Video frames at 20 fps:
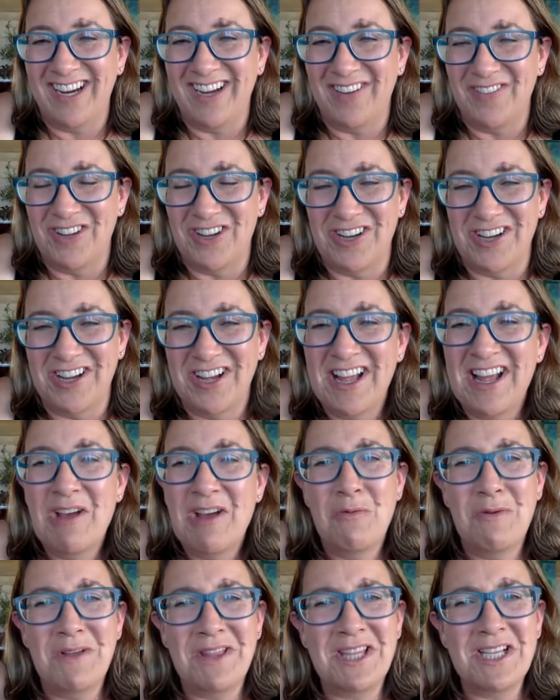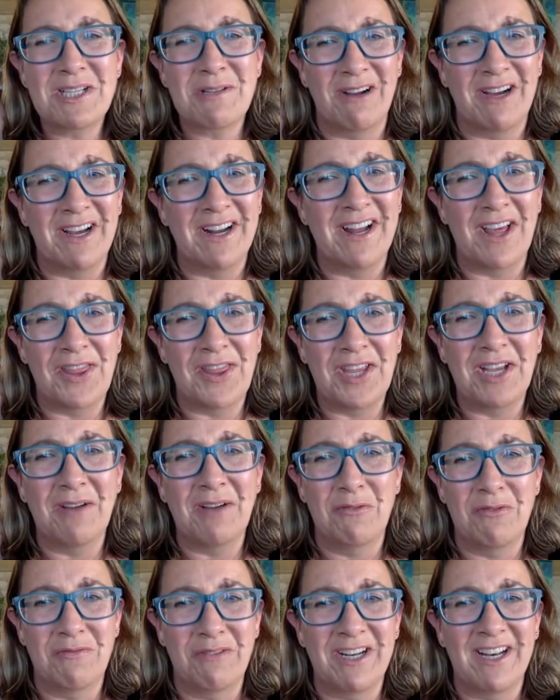I'm not. With this wine, I think
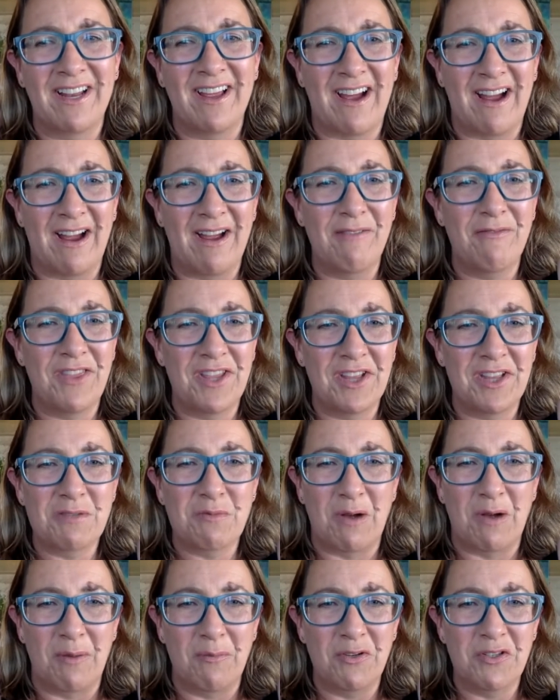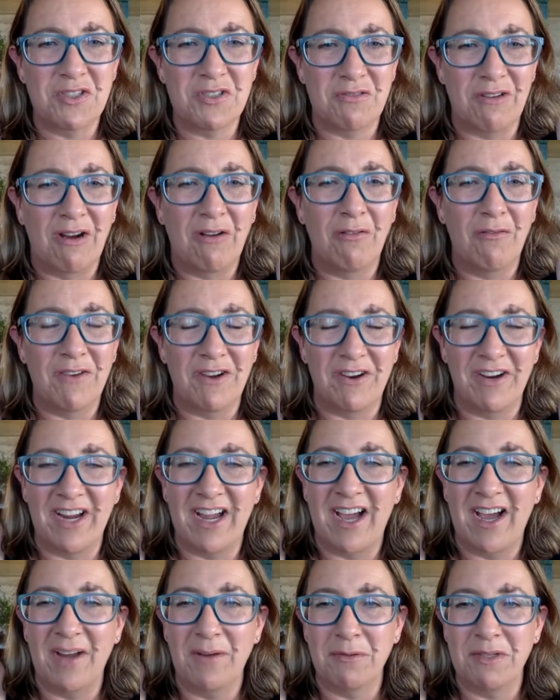this wine would struggle very
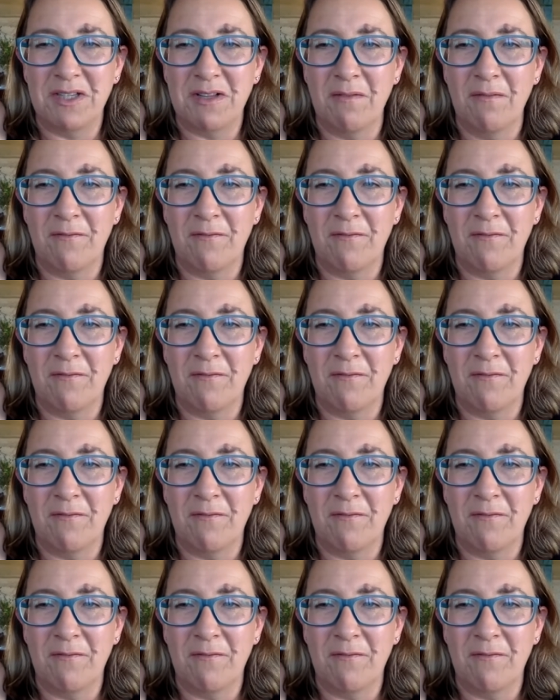hard with